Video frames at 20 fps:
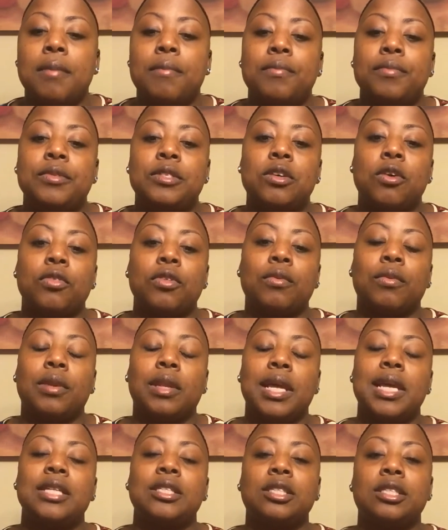So the
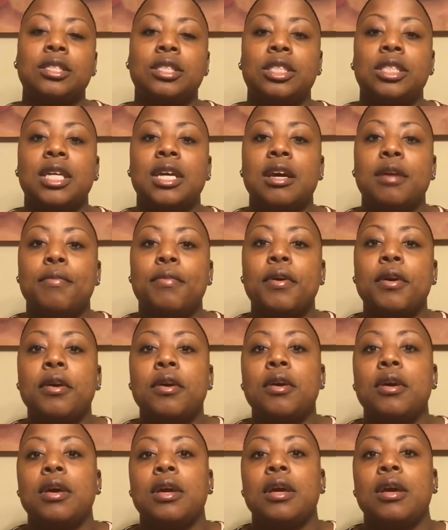relationship
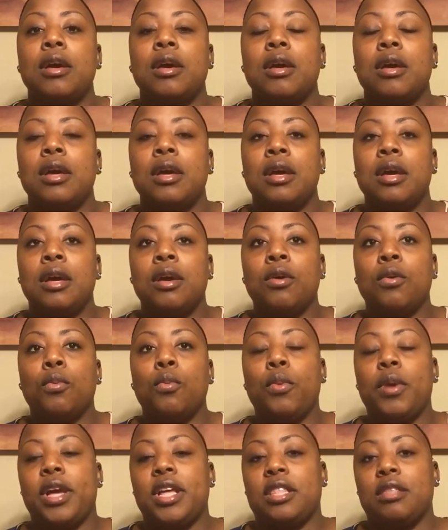
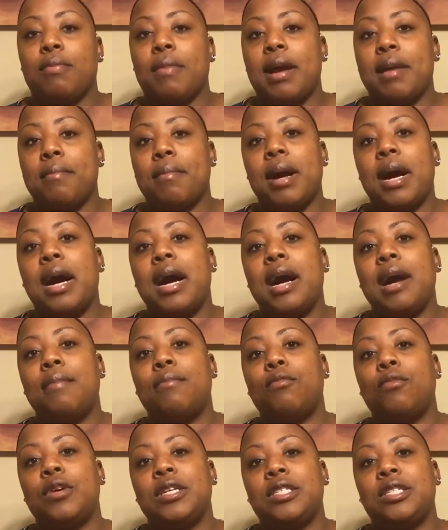with my
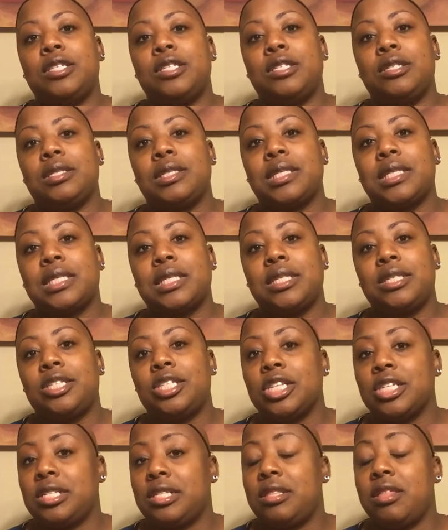mom was
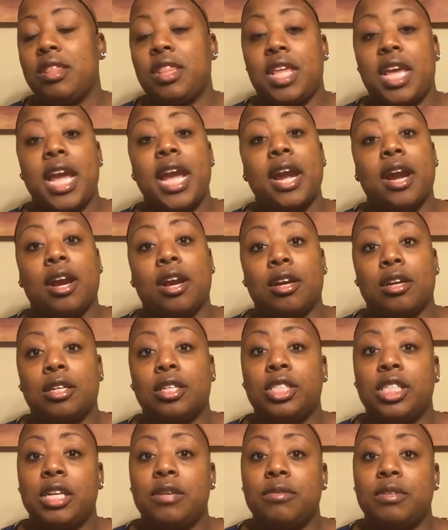just there.
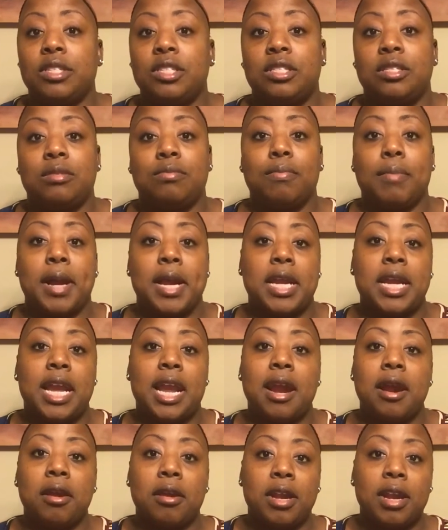She was my
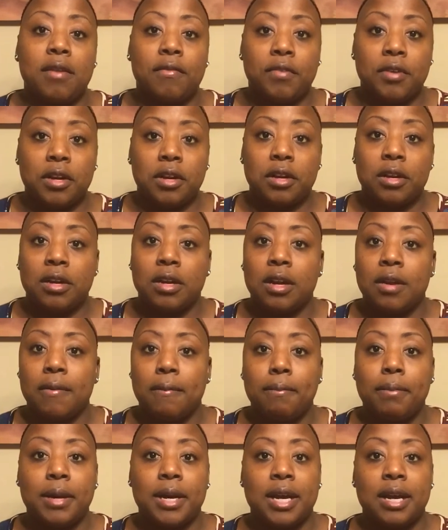caregiver,
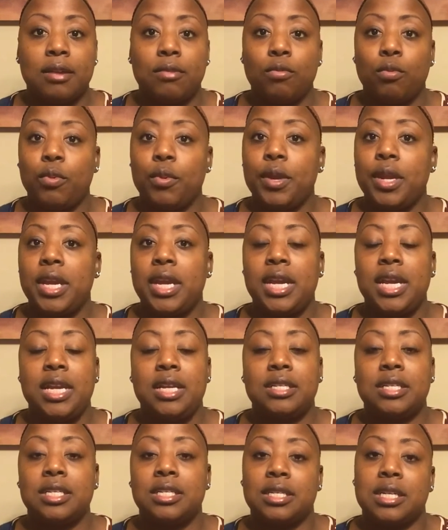but we
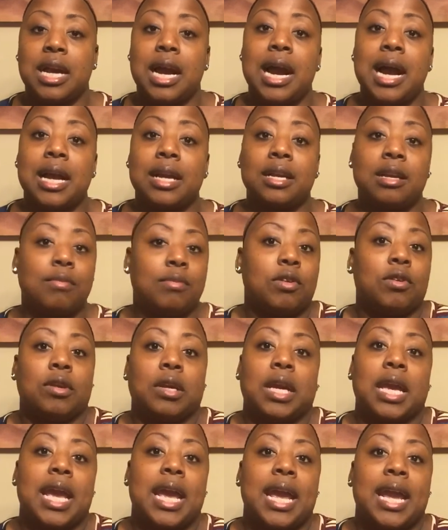did not
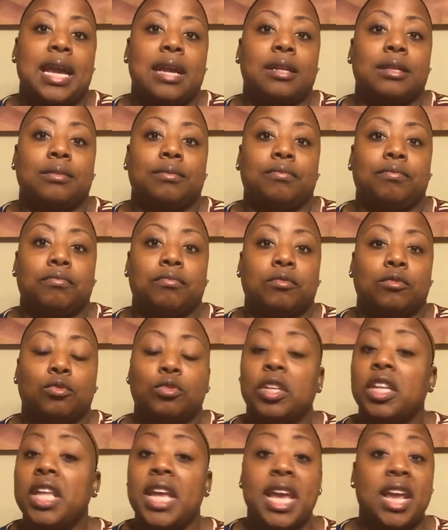communicate
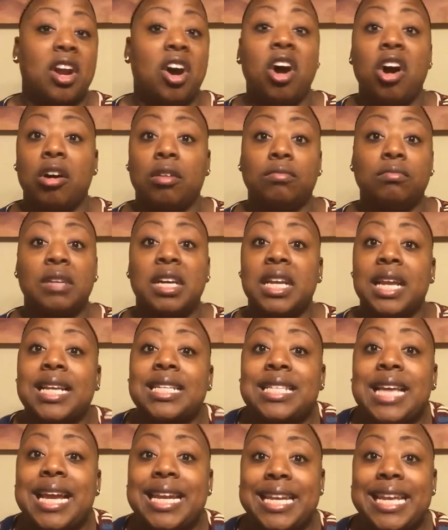really at all
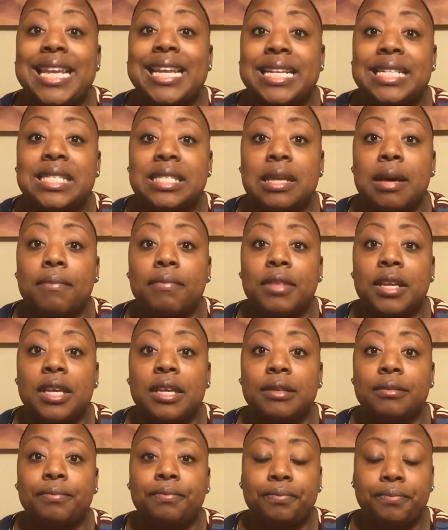unless I needed
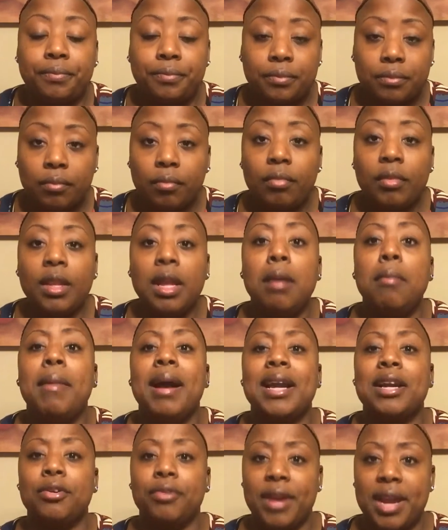something.
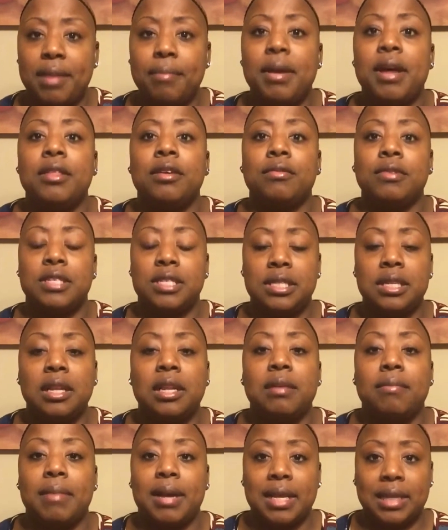My grandmother was still
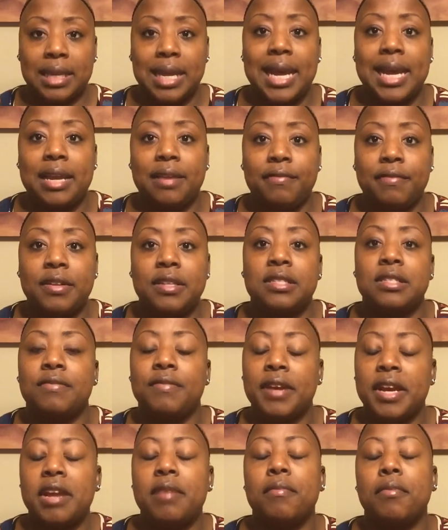in my life, and it's
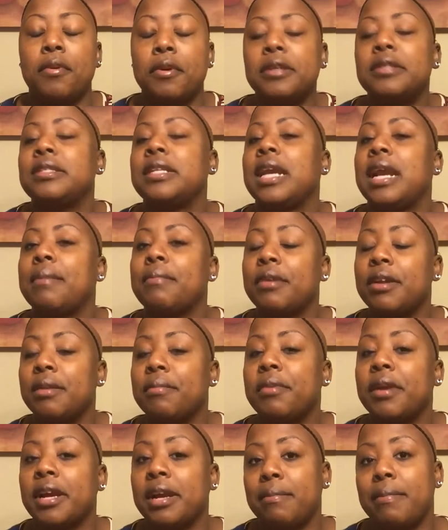very important that I'm going to
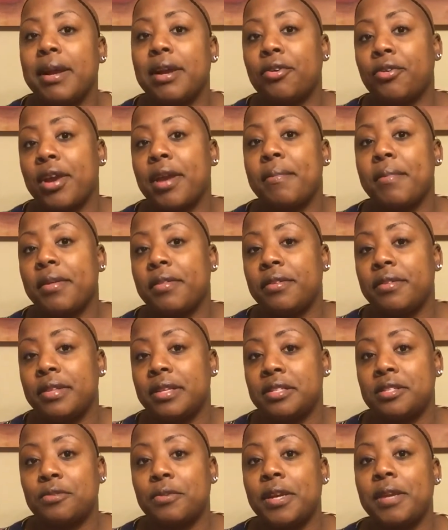bring up my grandmother
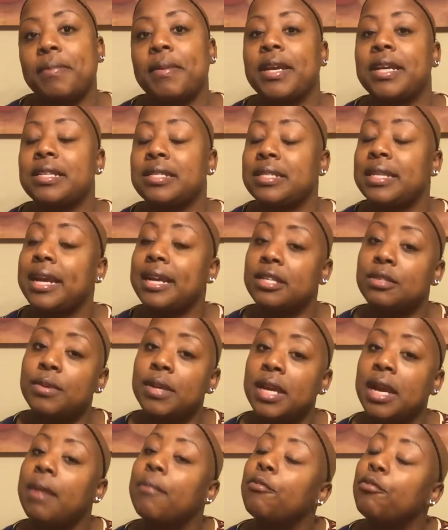this week, because next
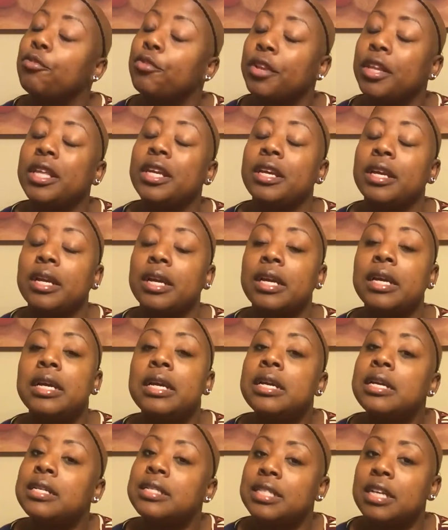week I'm really going to
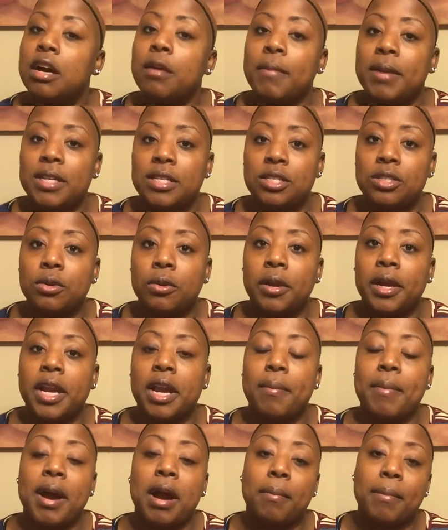tell my story
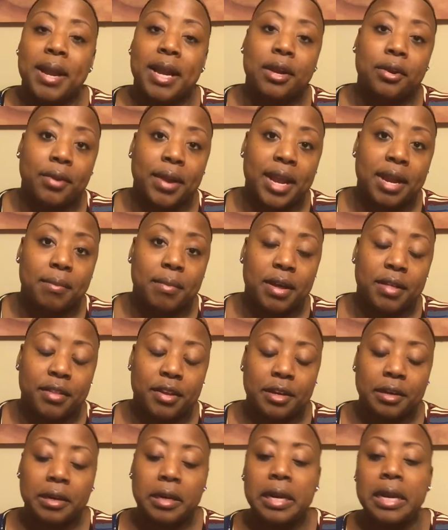about my
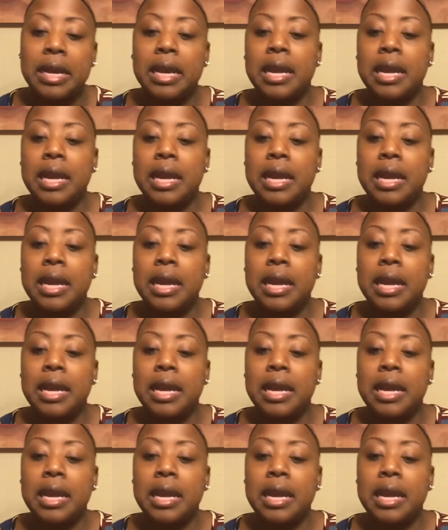grandmother.